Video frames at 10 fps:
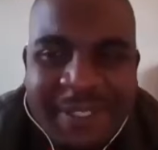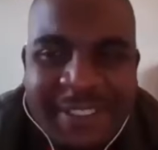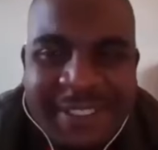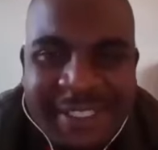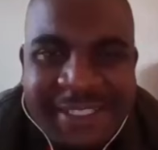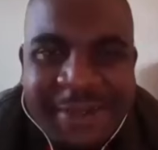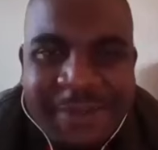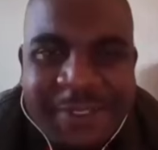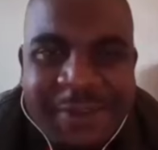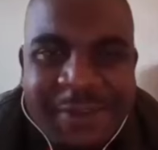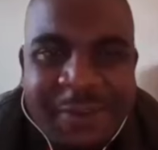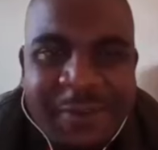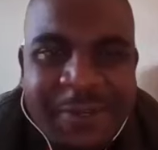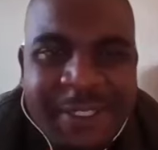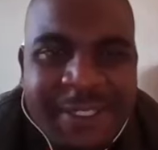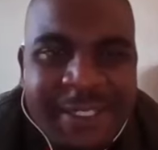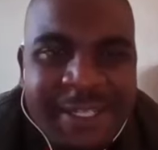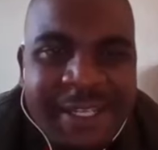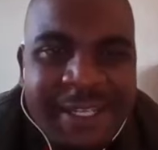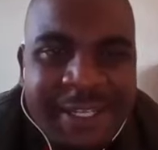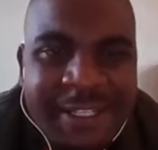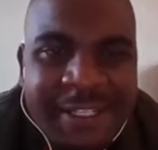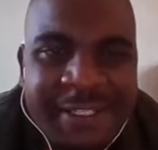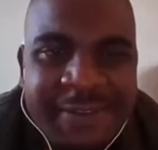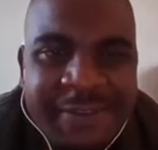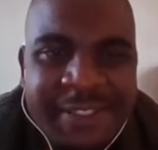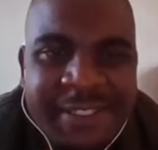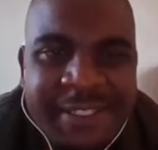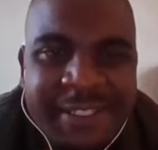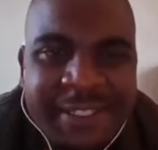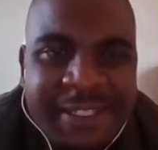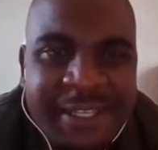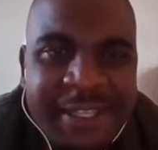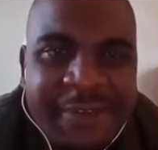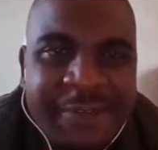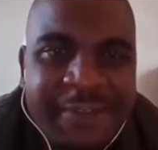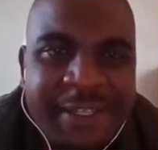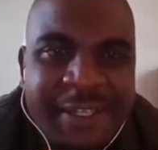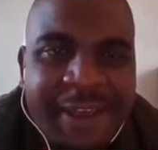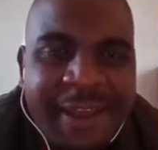national chairperson of YCLN activist in South Africa.